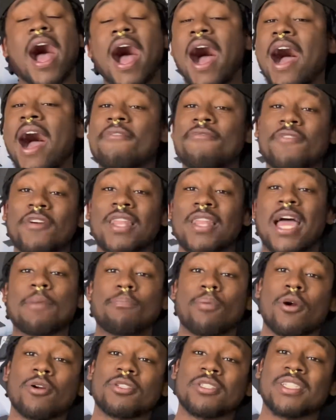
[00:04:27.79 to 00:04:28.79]
I feel
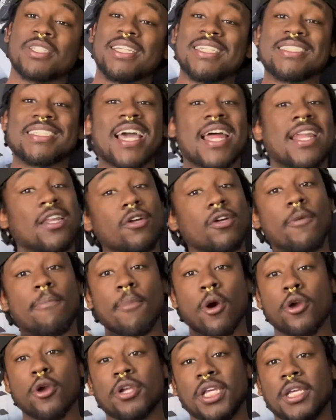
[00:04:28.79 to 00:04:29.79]
like personally it's got a little
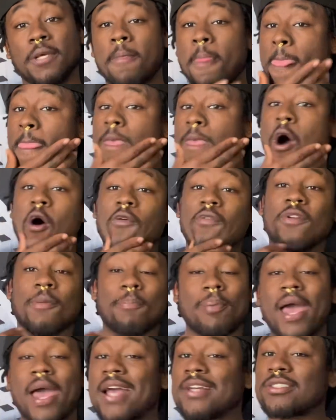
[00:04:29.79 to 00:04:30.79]
murky over the
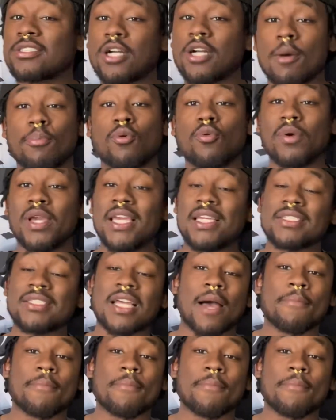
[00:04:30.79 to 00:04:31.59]
past couple weeks.